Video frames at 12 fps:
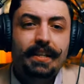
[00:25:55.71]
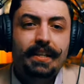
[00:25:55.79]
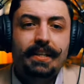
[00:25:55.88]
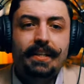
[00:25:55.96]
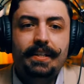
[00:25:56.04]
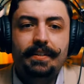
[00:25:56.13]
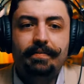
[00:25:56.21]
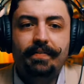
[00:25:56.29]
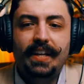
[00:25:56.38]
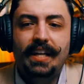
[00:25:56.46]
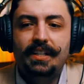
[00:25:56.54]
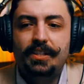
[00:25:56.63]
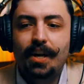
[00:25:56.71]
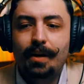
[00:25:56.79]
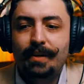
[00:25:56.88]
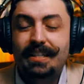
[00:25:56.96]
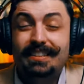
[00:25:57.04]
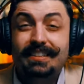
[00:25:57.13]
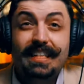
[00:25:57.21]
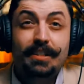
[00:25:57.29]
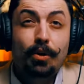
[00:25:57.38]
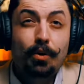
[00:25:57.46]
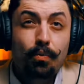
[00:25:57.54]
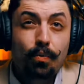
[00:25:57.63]
And it's not because they
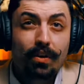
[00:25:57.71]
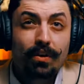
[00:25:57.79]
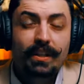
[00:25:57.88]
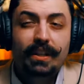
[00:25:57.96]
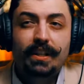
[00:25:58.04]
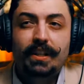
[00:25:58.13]
don't work.